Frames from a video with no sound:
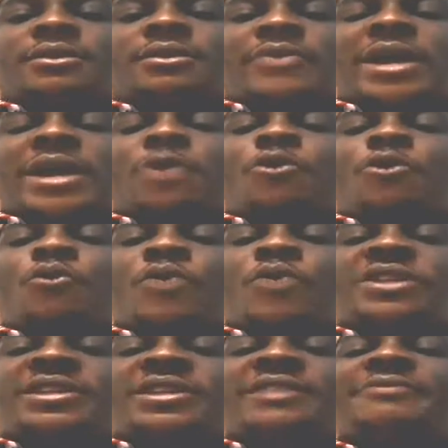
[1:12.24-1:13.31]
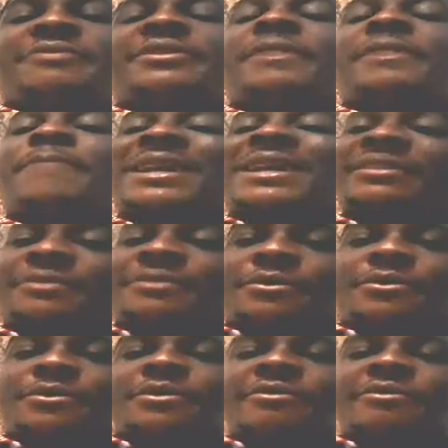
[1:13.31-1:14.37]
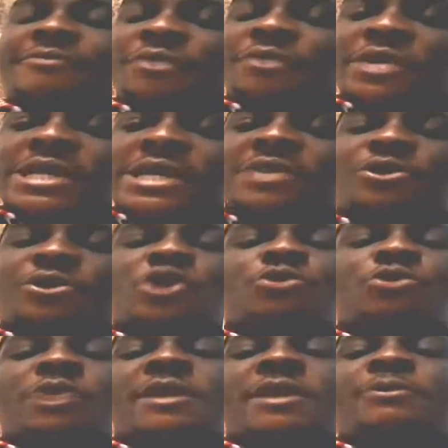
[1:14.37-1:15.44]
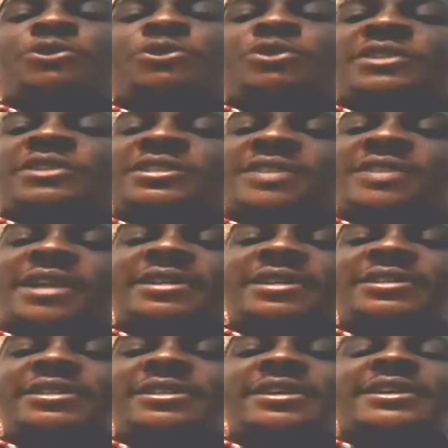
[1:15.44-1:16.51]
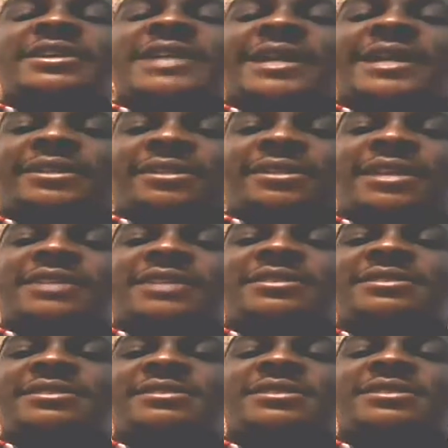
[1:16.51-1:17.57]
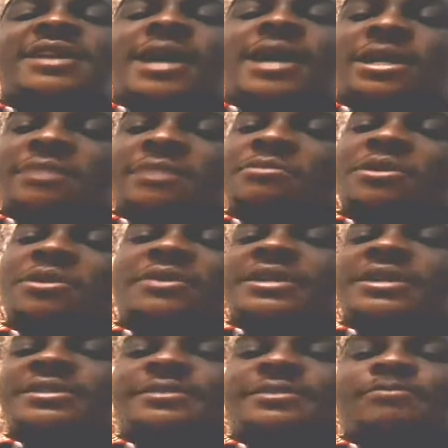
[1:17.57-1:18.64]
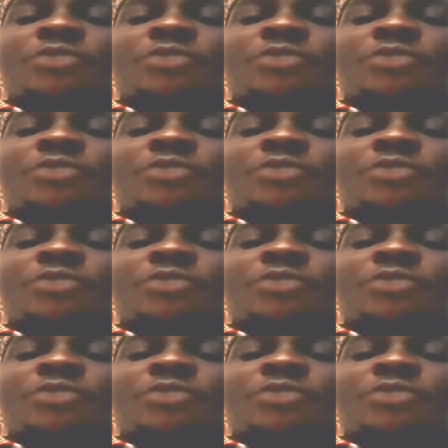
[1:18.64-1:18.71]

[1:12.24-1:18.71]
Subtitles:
We are waiting for the part 4. Follow it so you were able to understand it, get the lessons and the morals.